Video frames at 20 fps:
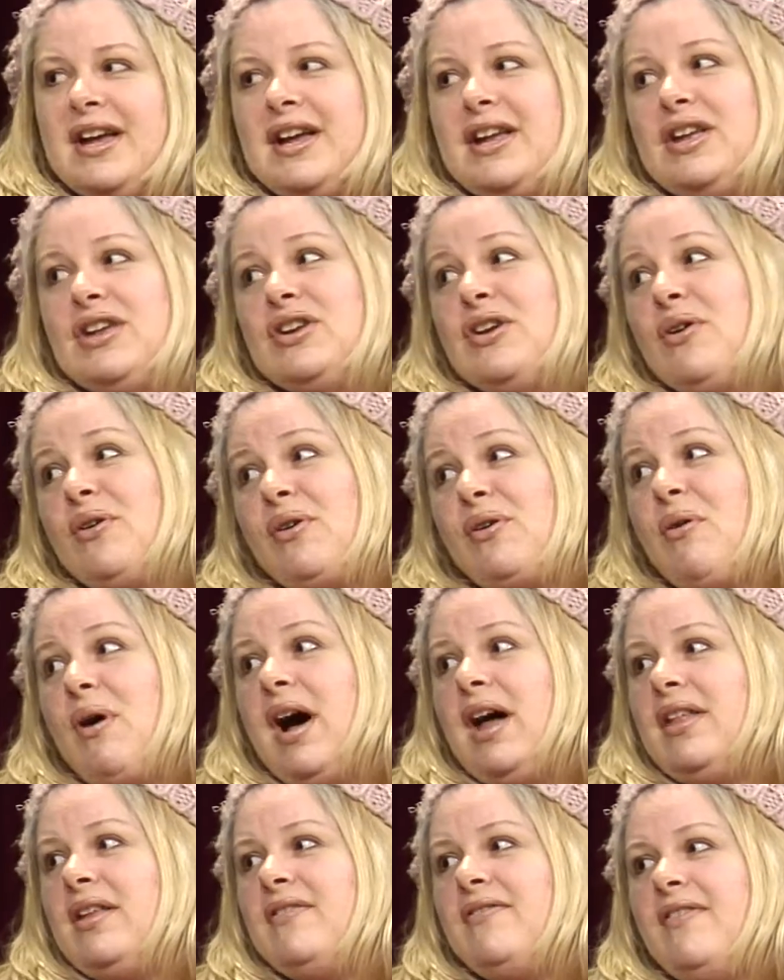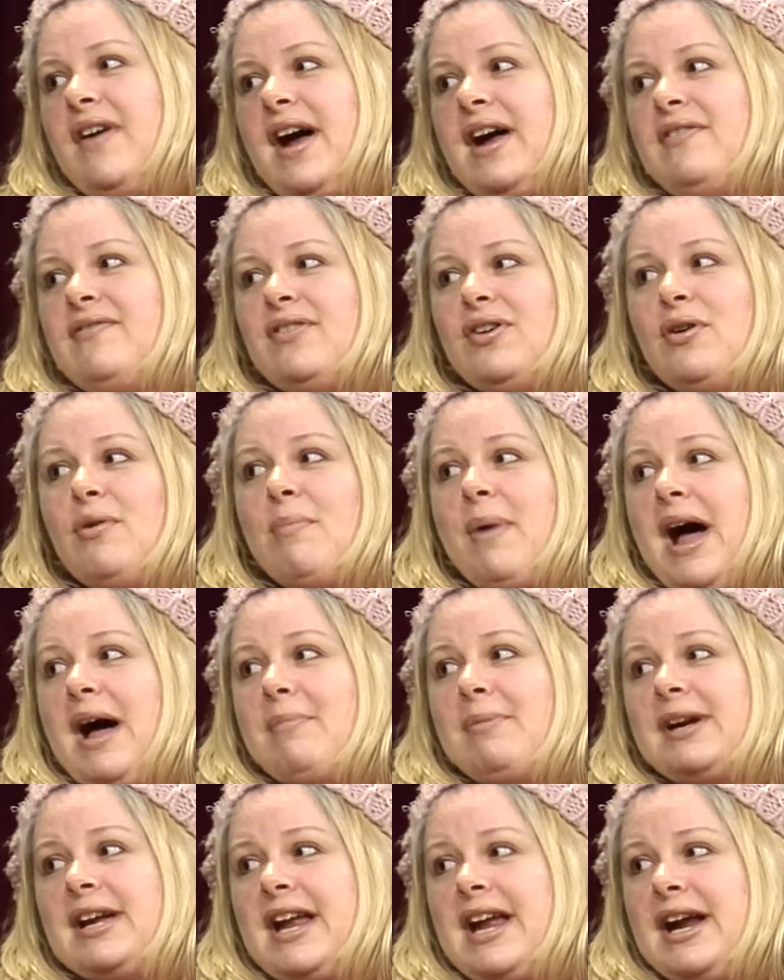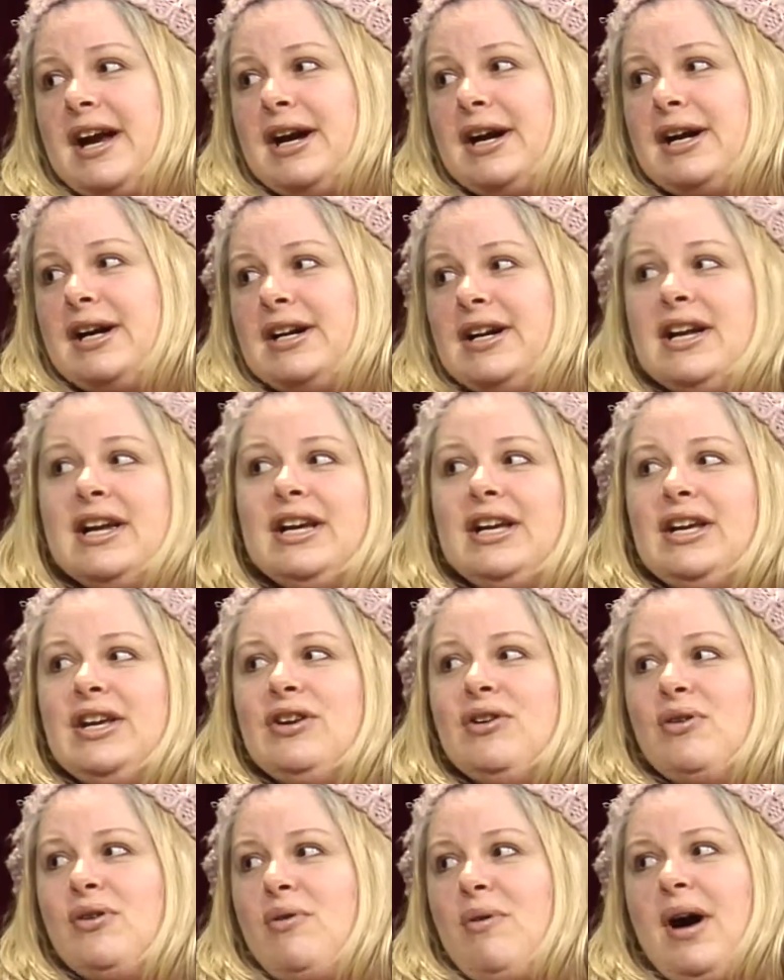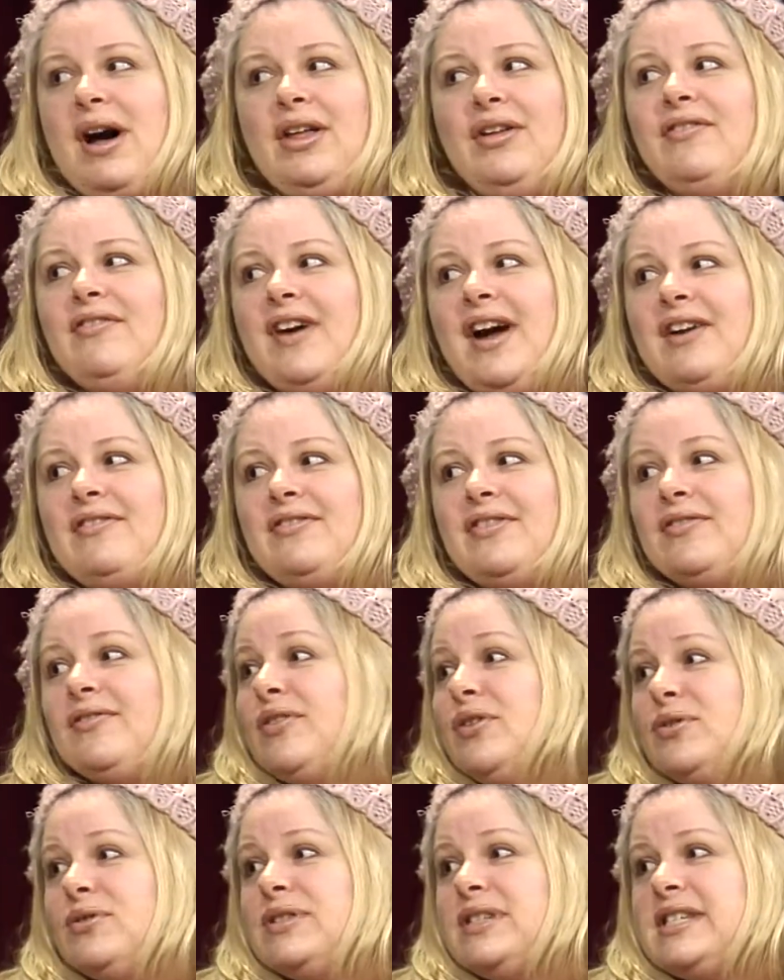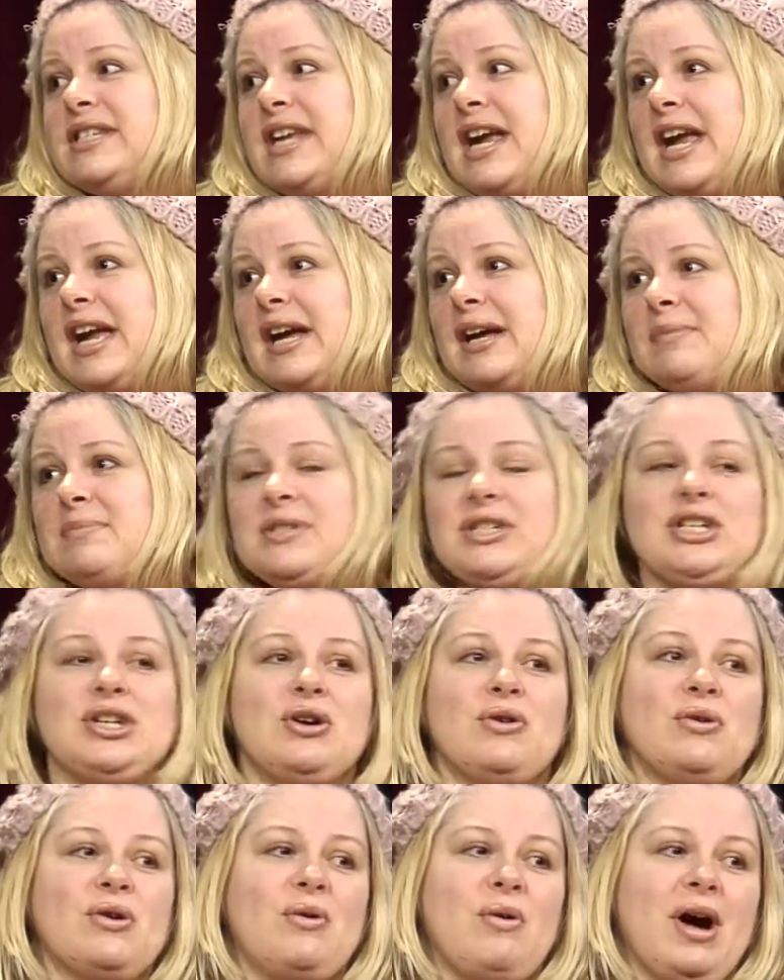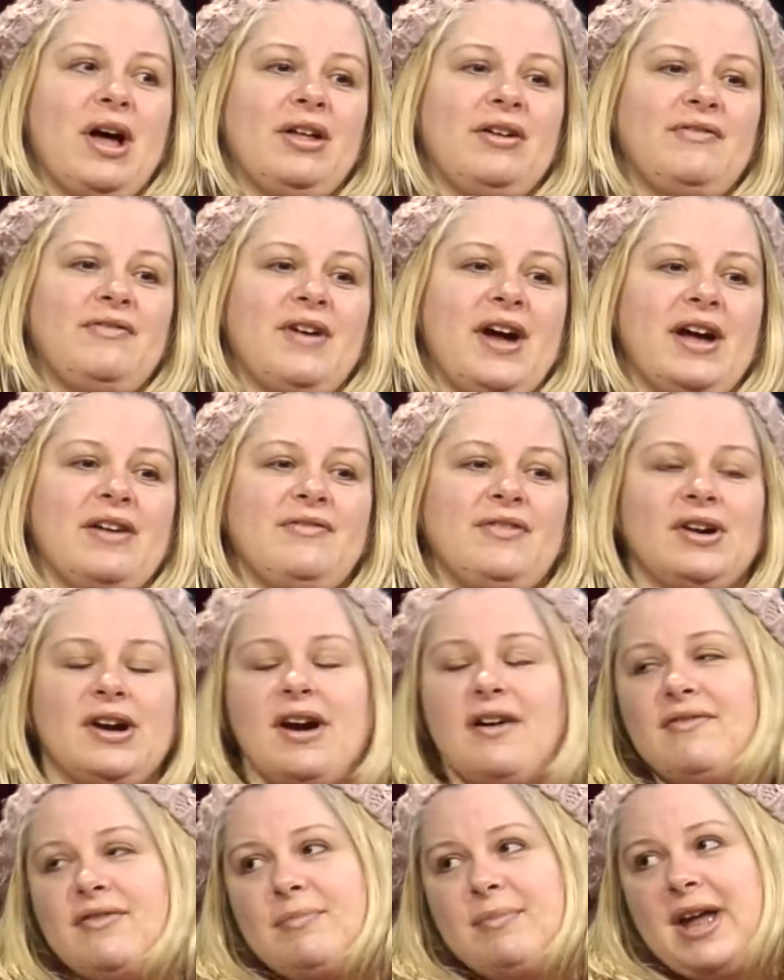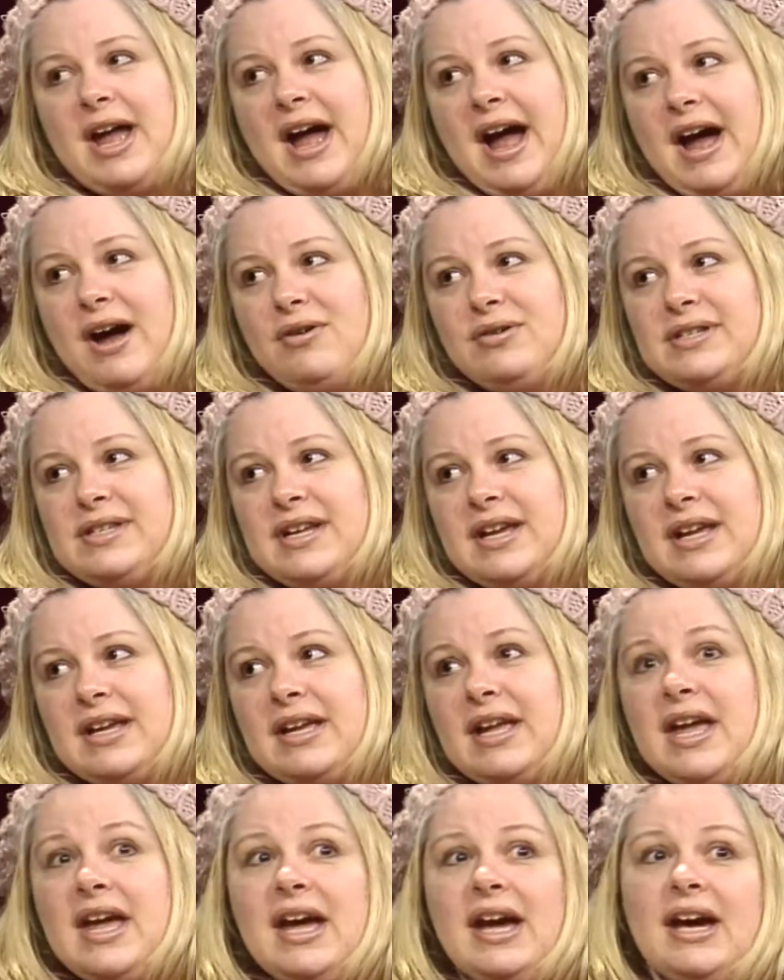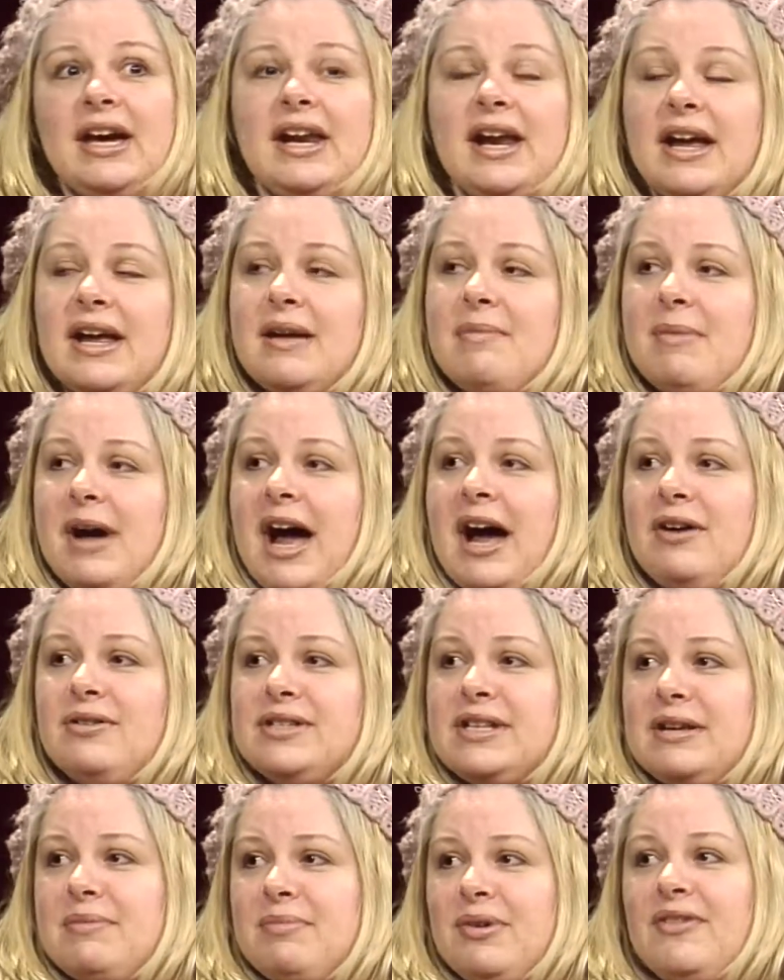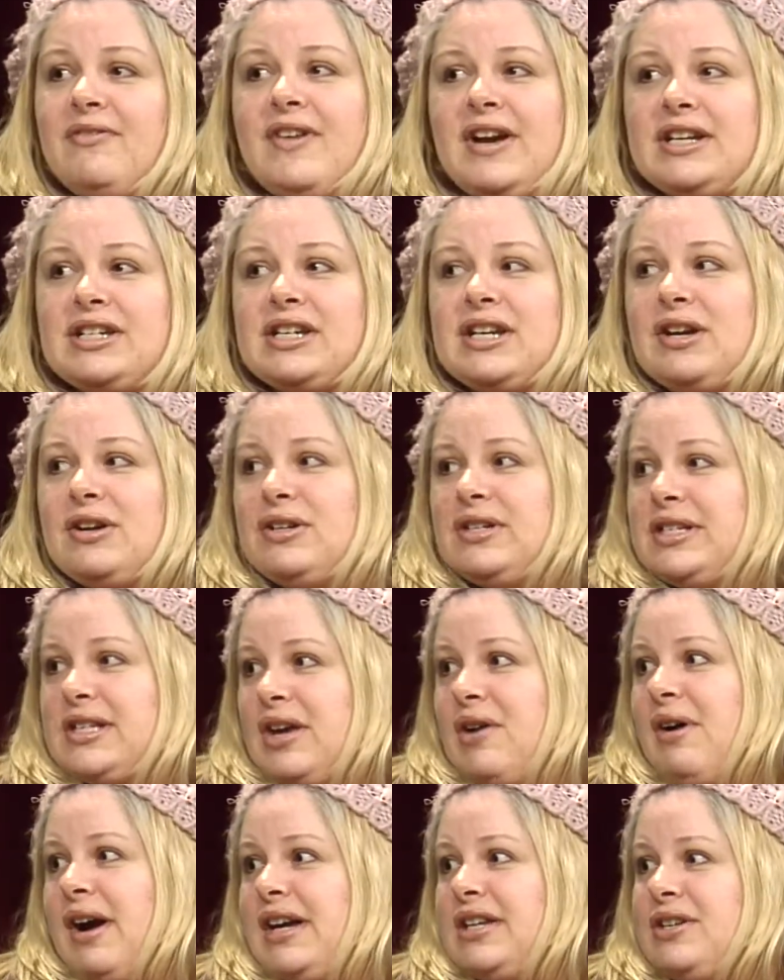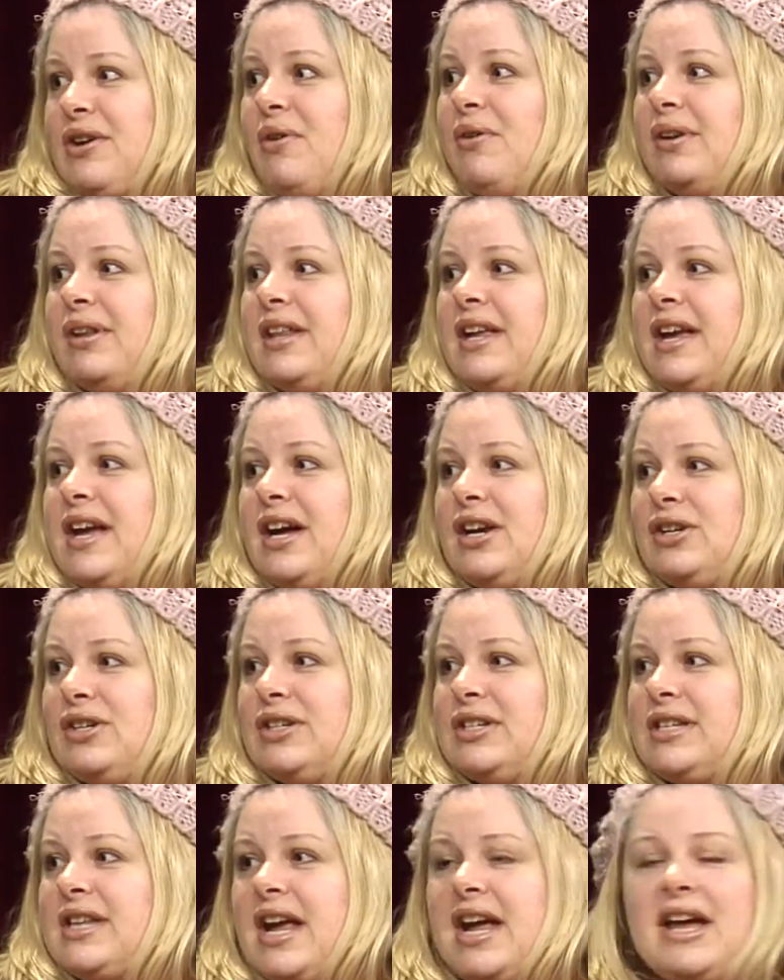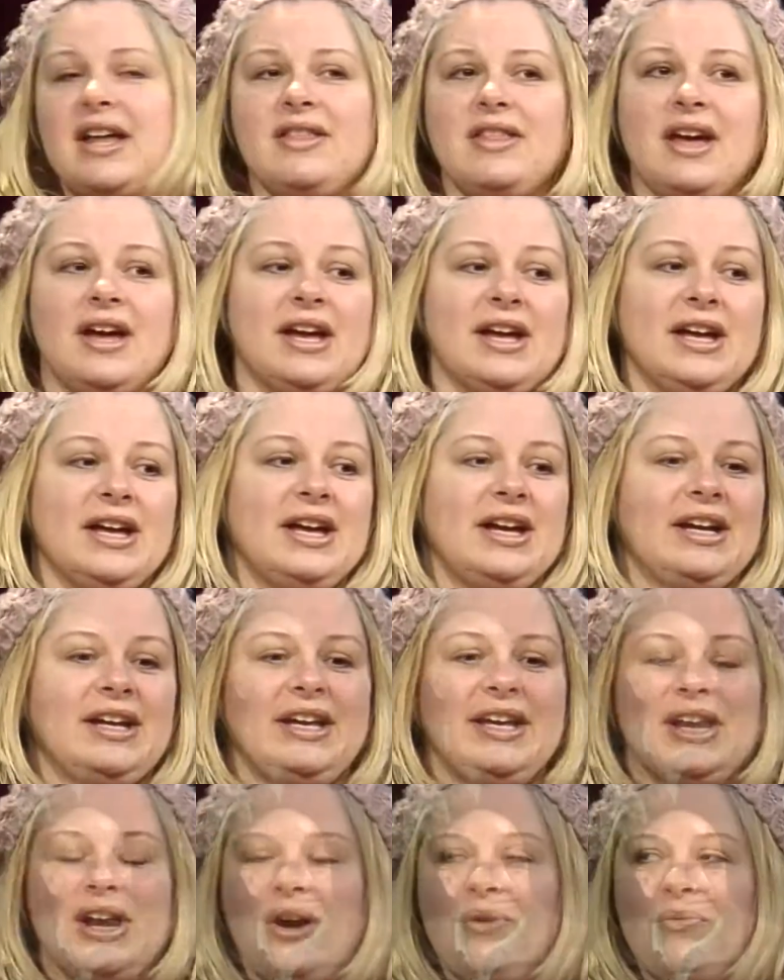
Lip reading: you don't qualify for Obamacare, you don't qualify for food stamps, you don't qualify for government housing. And I am a housing professional, so I totally understand that, you know,